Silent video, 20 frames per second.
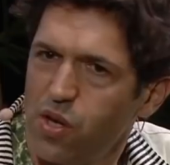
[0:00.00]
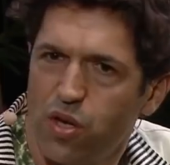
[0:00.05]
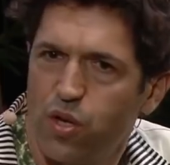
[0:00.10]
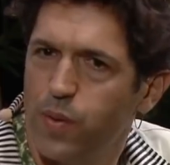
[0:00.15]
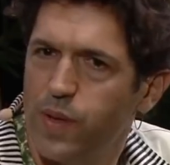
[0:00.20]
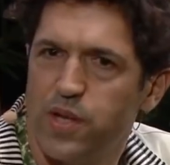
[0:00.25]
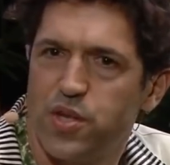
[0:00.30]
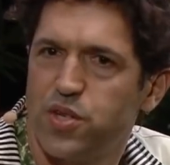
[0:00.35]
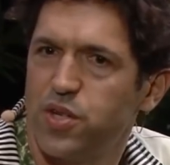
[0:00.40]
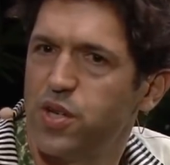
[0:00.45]

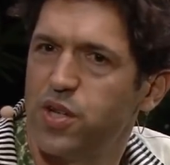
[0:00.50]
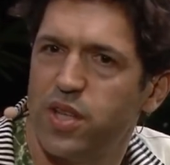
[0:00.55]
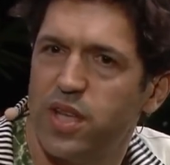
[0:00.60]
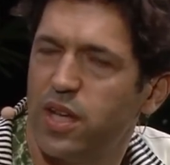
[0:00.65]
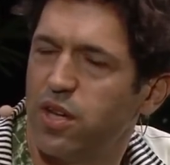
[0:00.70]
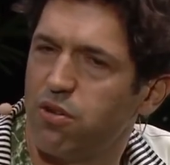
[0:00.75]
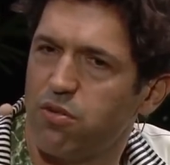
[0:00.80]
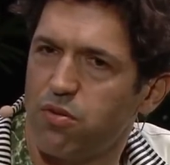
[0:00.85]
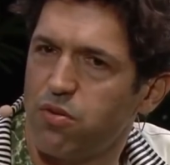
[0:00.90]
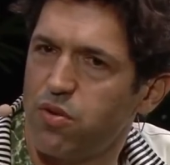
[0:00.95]
question
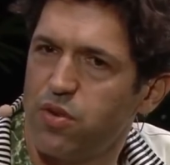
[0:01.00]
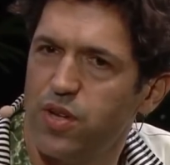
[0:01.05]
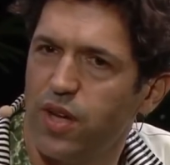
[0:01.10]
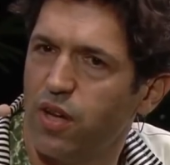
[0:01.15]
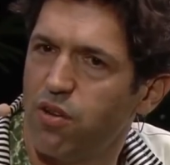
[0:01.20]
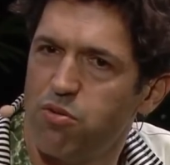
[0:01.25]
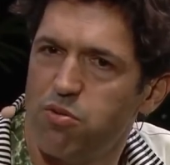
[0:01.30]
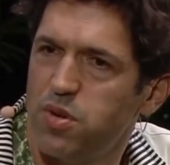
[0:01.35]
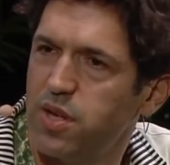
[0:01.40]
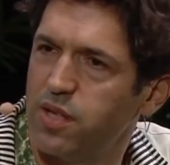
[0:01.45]
there. You
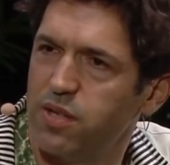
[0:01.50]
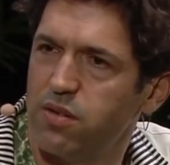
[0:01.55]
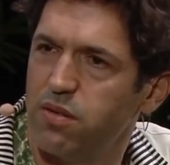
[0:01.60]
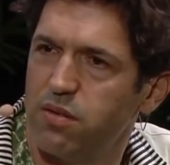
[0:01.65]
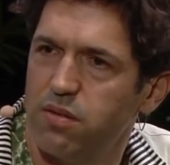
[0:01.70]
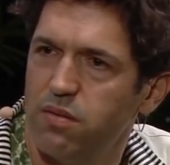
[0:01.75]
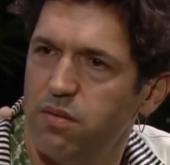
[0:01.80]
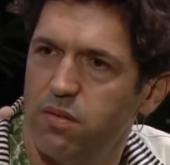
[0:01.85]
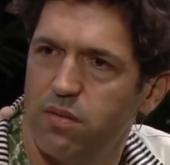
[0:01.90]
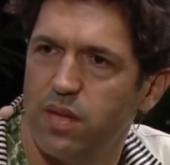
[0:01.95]
know, it,
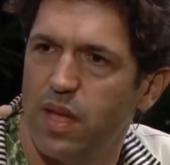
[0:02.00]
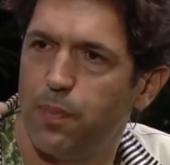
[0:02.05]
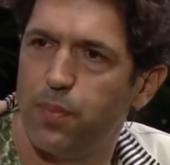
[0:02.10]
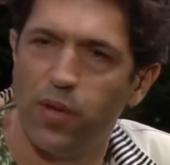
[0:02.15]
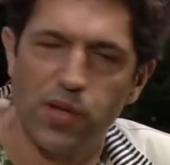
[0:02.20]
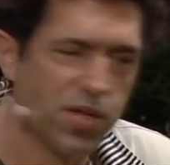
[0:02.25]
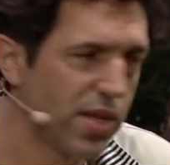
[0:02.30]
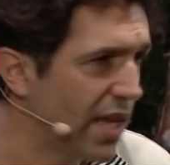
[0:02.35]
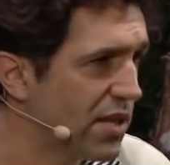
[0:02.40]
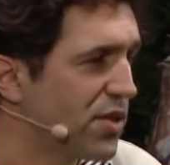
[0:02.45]
that
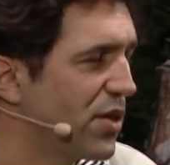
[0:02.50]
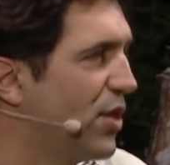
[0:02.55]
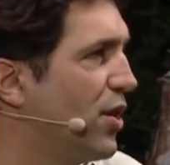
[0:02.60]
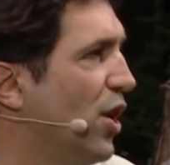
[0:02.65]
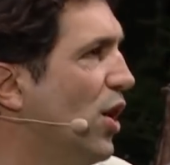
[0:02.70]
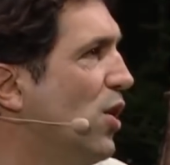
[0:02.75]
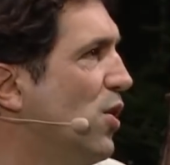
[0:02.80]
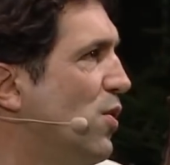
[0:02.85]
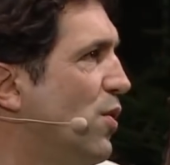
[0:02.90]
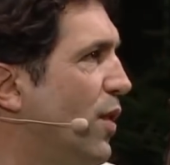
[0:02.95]
person has to
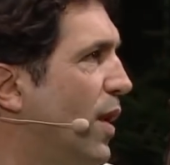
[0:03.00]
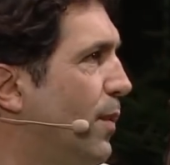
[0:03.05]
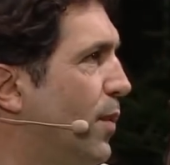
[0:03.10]
go. That